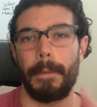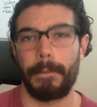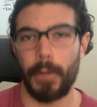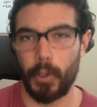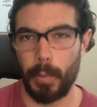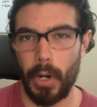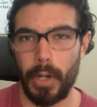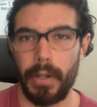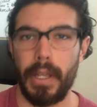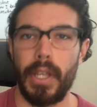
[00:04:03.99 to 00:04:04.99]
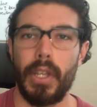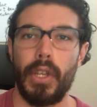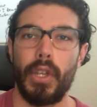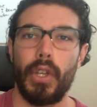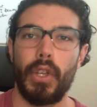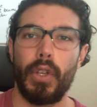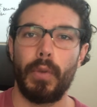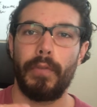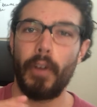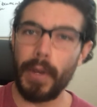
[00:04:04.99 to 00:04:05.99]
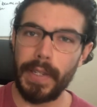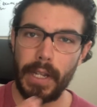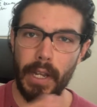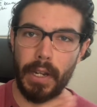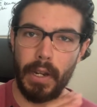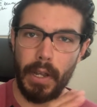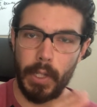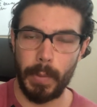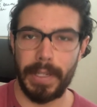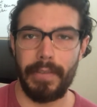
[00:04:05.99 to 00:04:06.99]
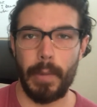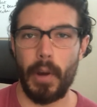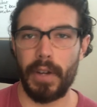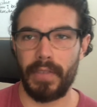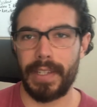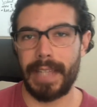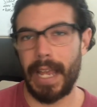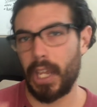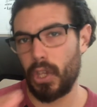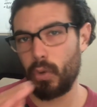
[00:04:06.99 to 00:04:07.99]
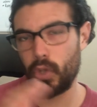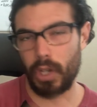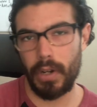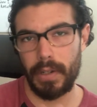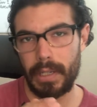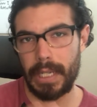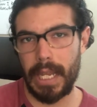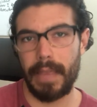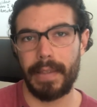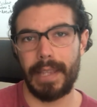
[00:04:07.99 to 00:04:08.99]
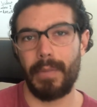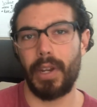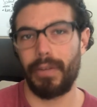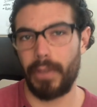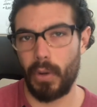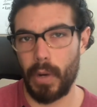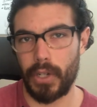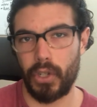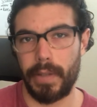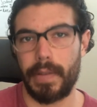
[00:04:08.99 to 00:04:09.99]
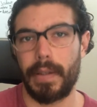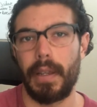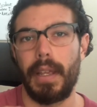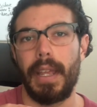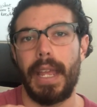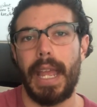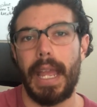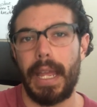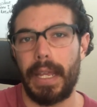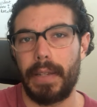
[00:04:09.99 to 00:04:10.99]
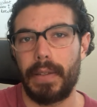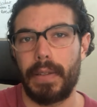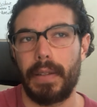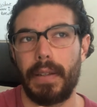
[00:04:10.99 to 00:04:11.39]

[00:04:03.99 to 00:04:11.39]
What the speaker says: First part, focusing on a specific part of the stack, you start seeing the same interview questions and